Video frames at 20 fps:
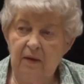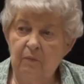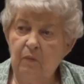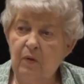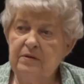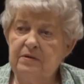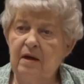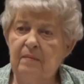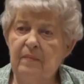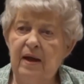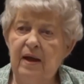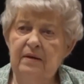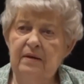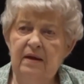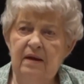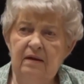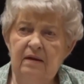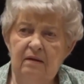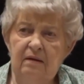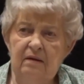And then one time
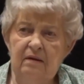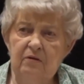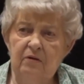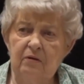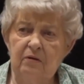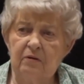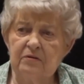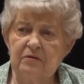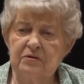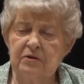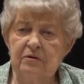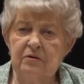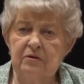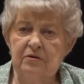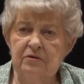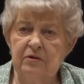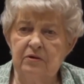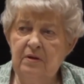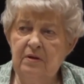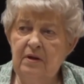I needed a
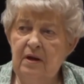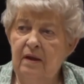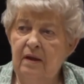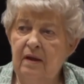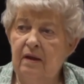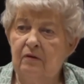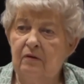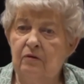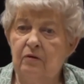neurosurgeon,